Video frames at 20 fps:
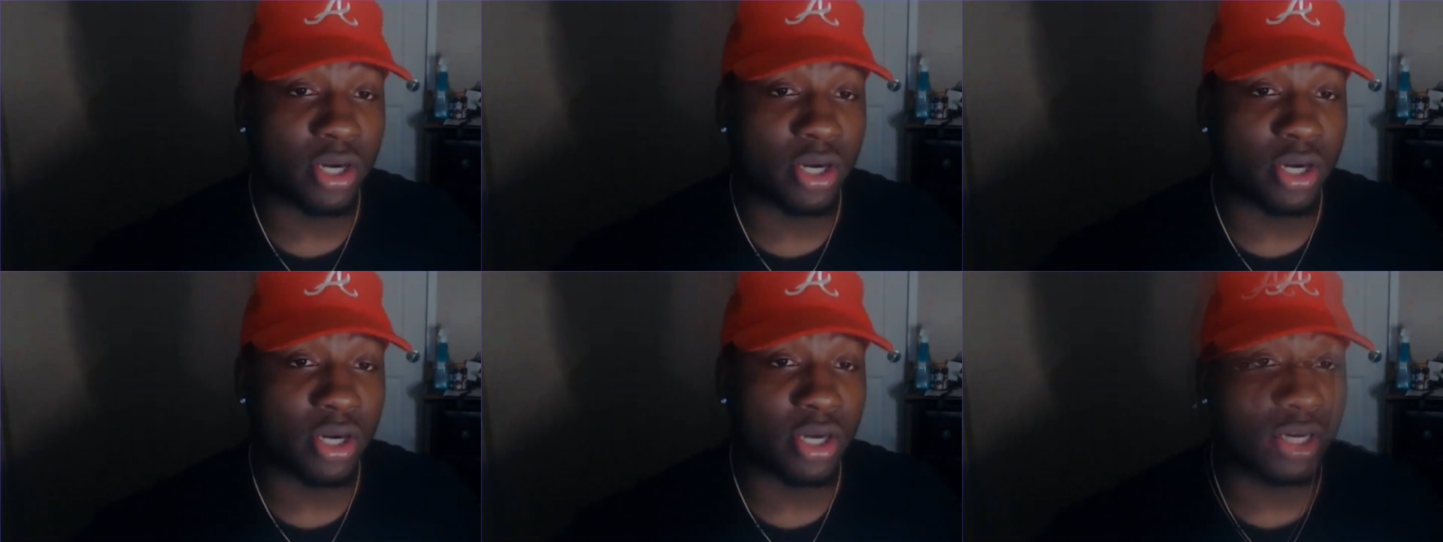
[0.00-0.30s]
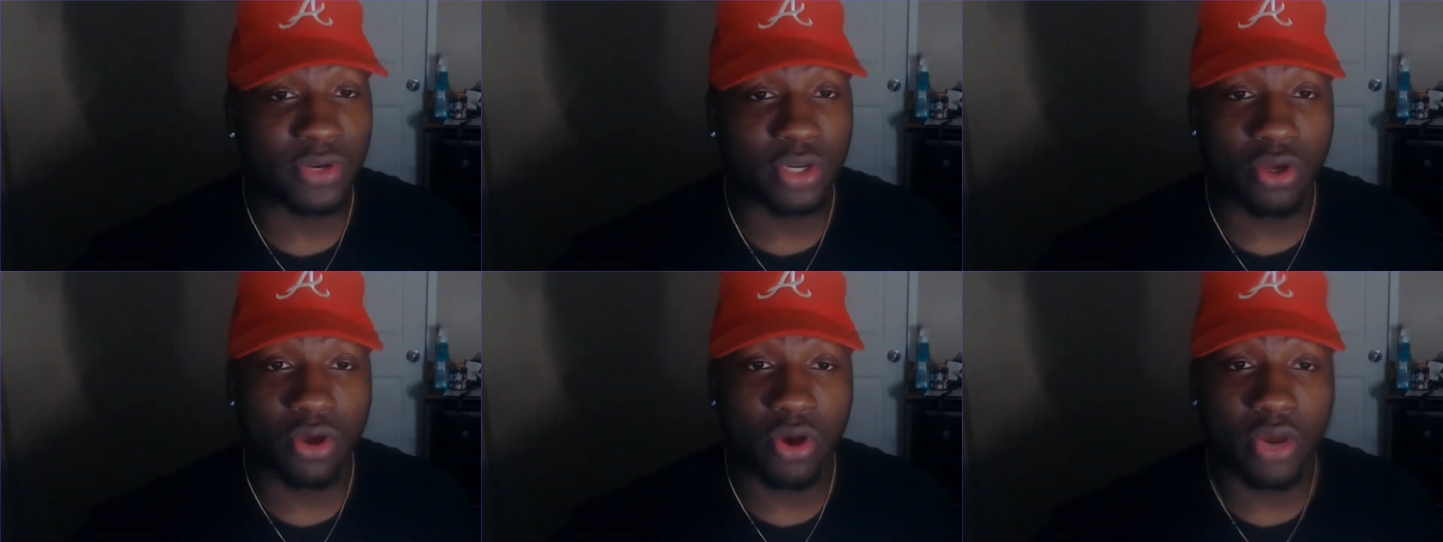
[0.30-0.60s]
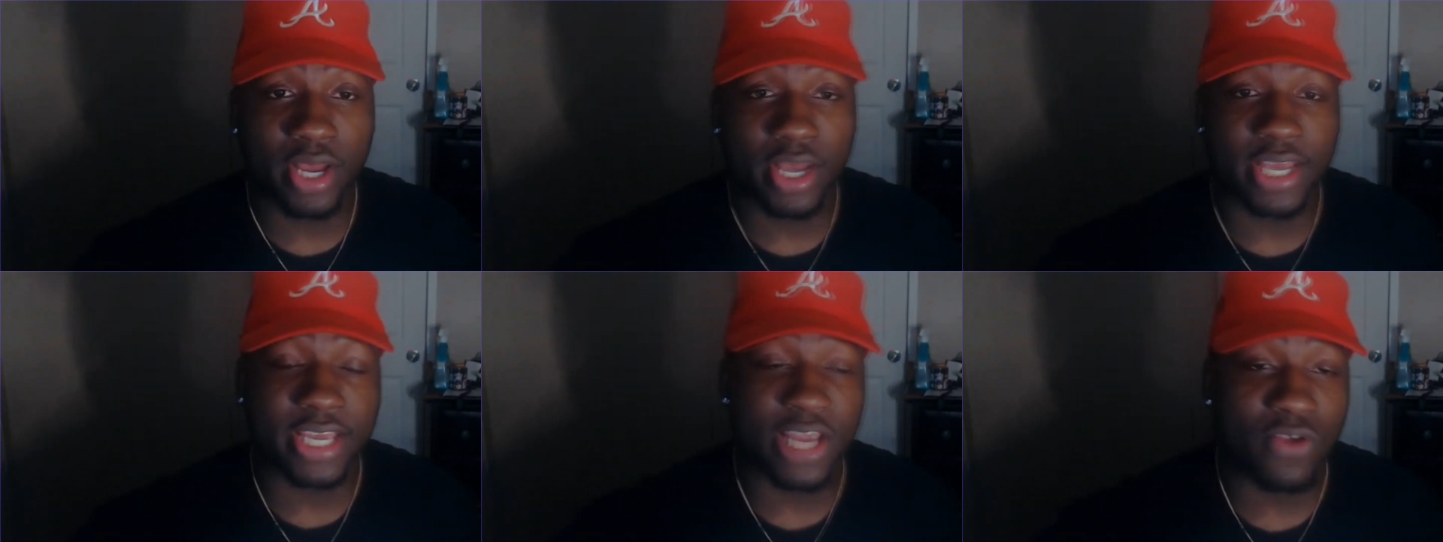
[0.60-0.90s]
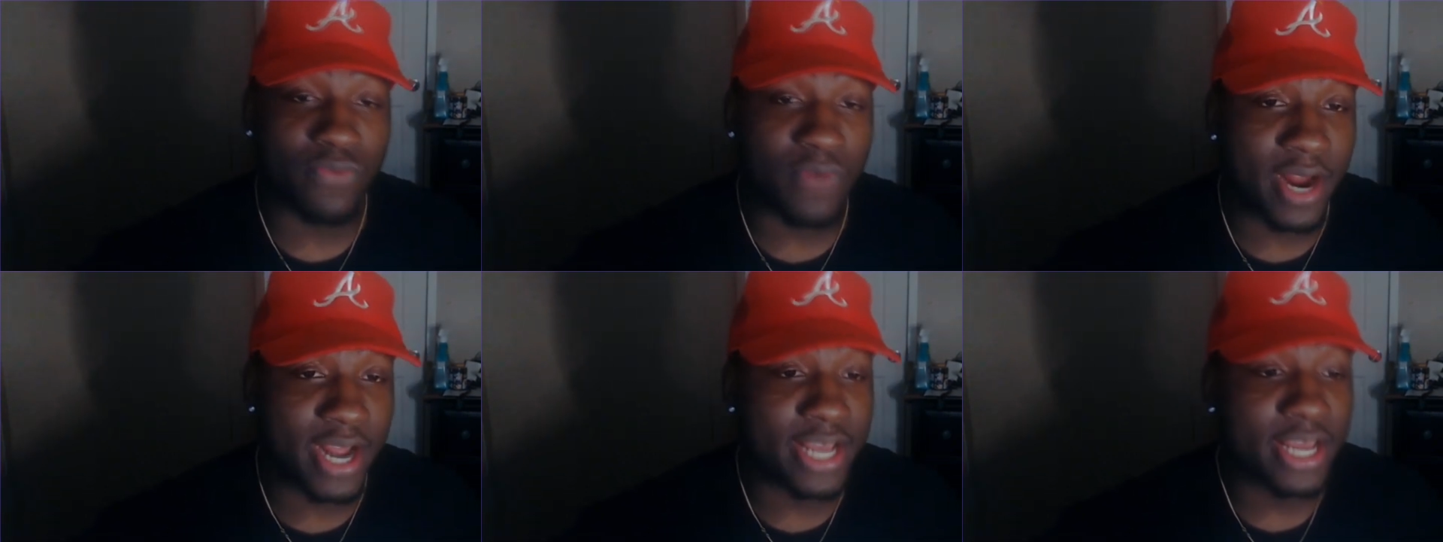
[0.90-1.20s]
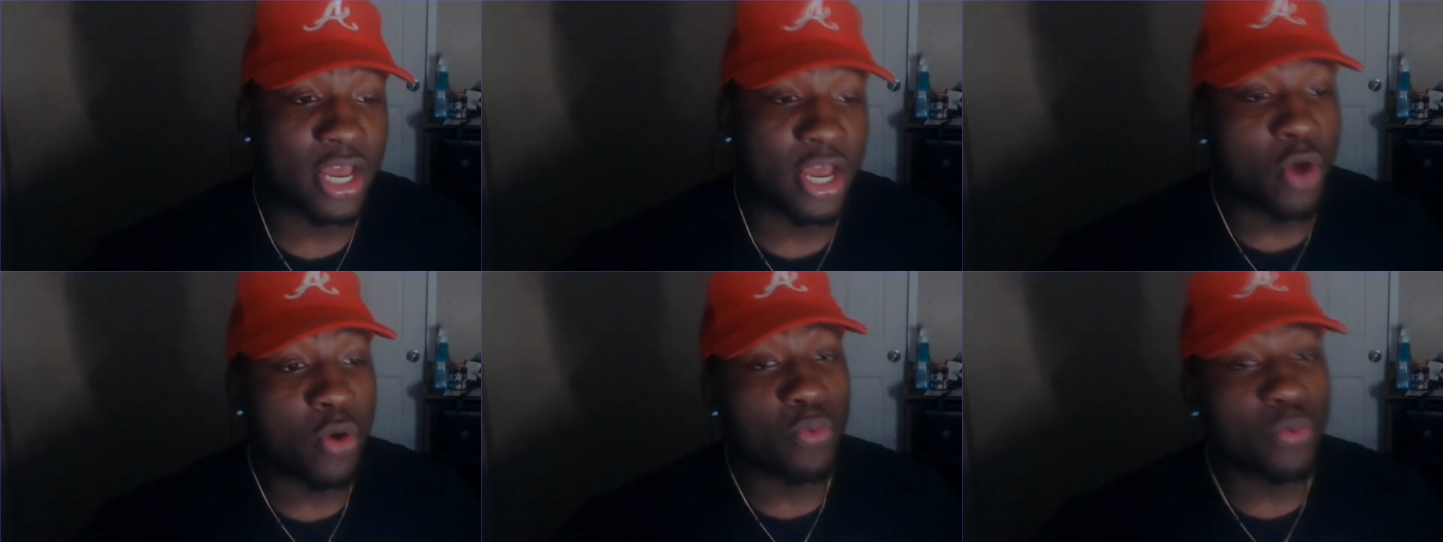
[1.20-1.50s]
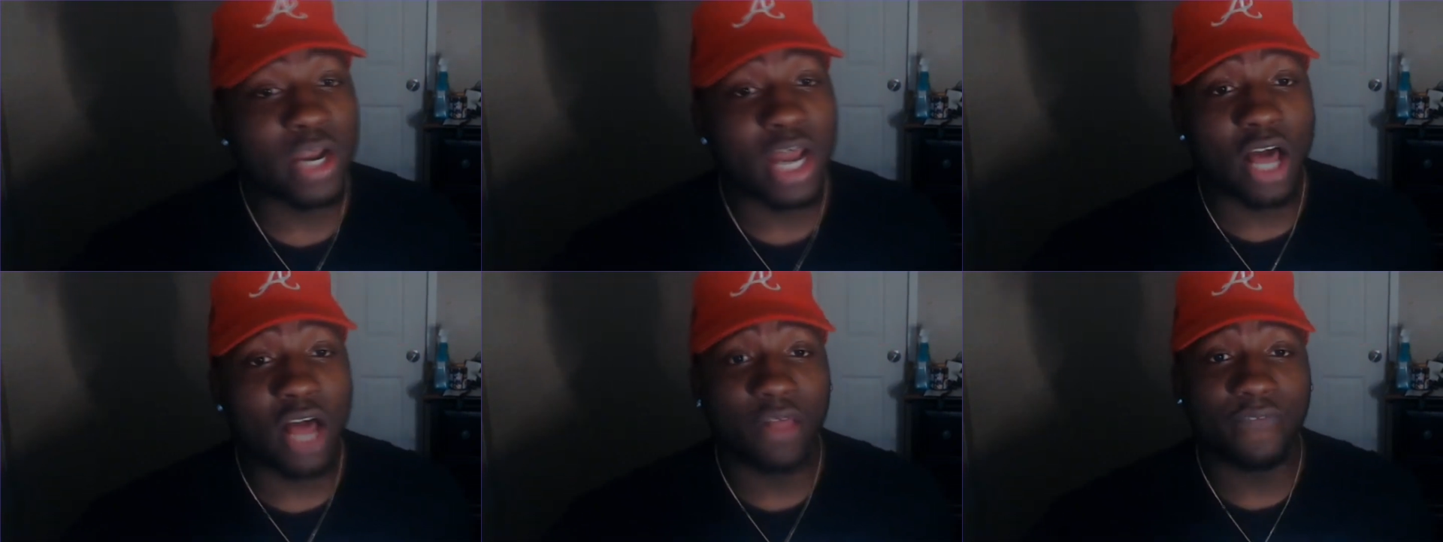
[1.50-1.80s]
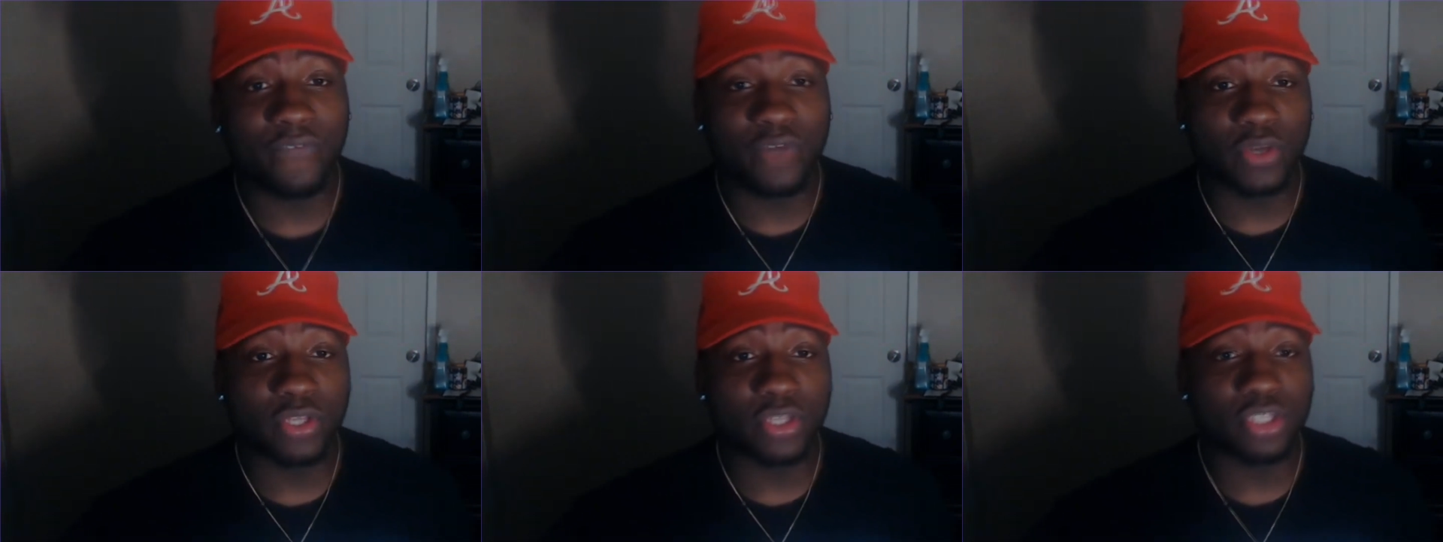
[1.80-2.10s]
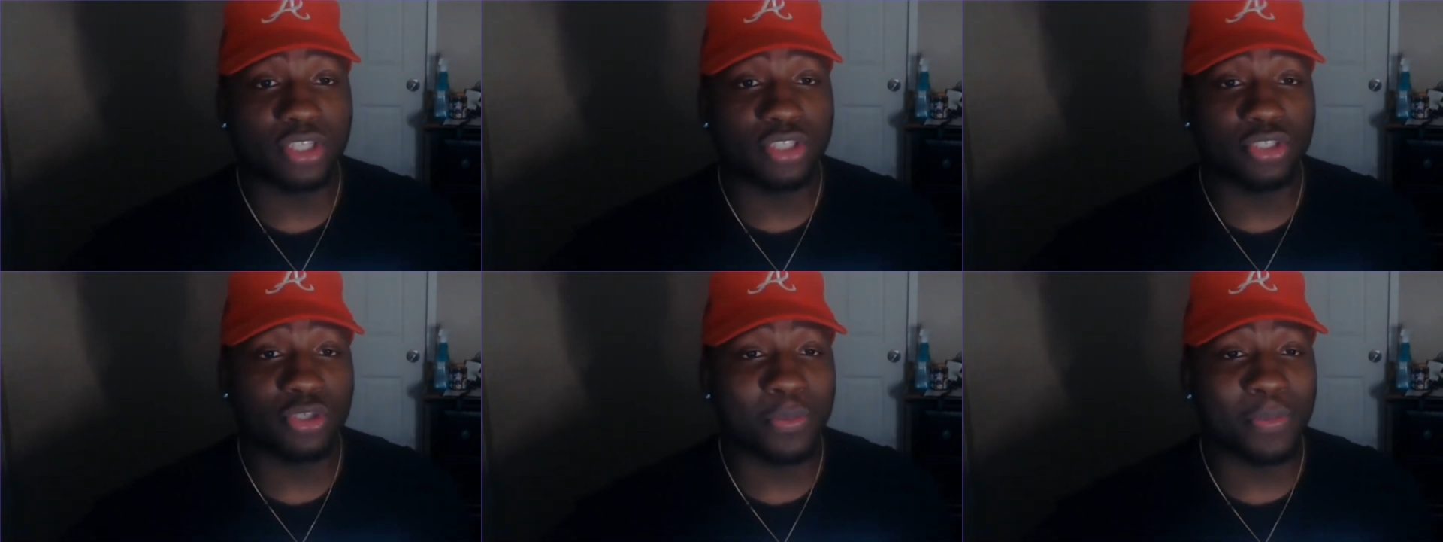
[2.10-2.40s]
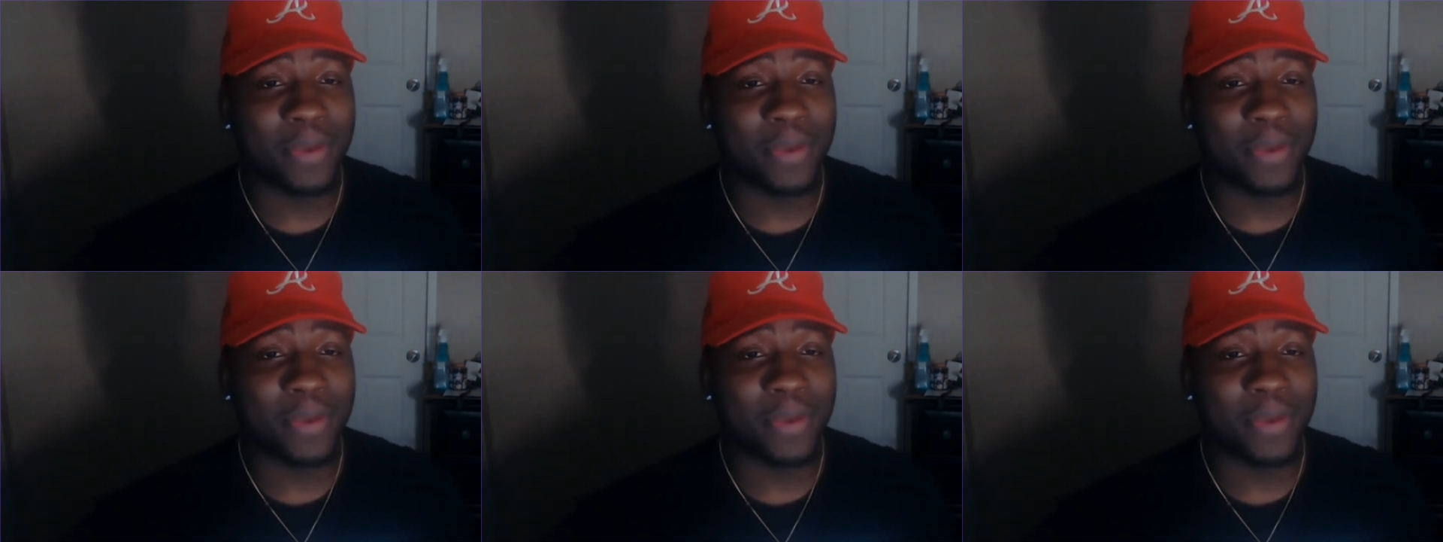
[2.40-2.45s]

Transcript: We finna go ahead and get right. Without further ado, man,